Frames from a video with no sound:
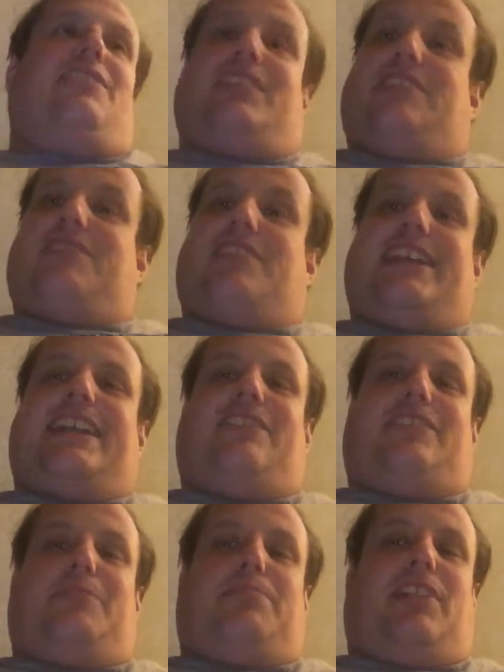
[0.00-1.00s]
they want to try
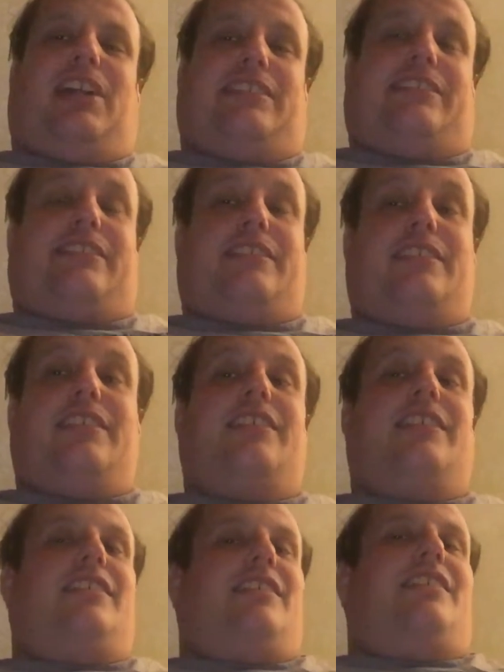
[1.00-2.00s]
Accounting Plus,
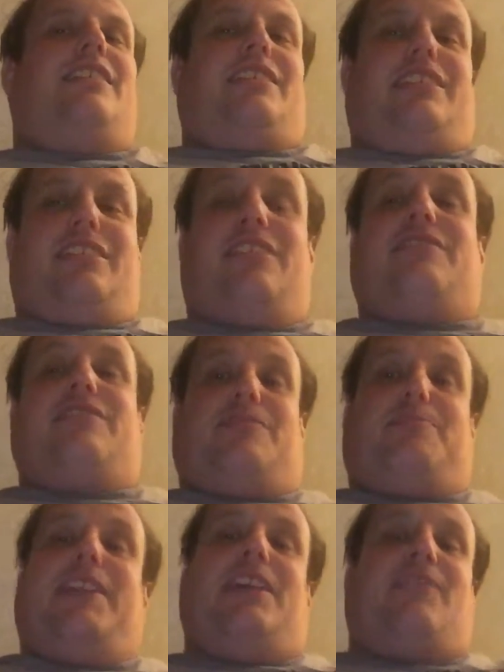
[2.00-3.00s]

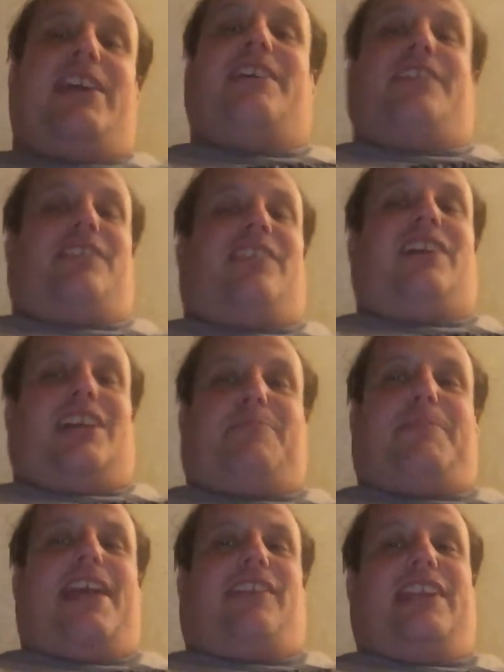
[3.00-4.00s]
just be aware there's a lot
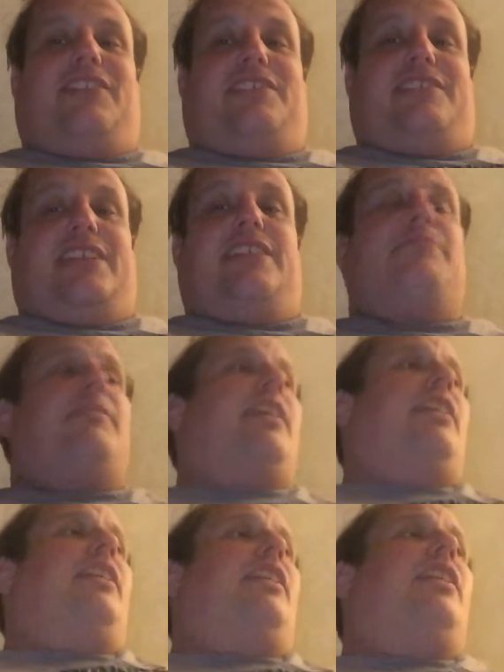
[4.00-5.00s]
of bad language in
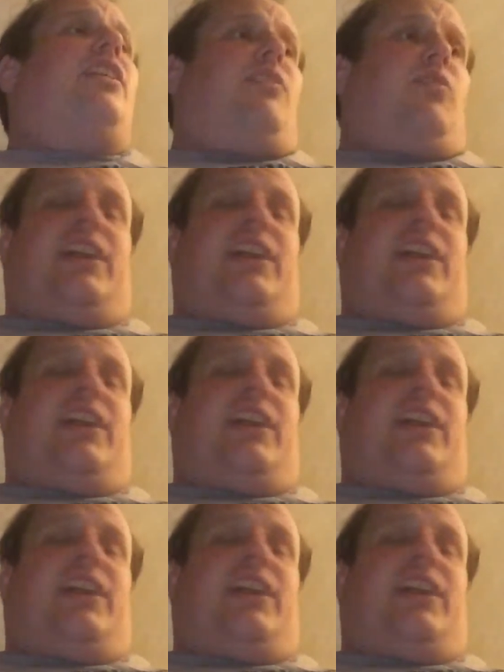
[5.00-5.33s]
it.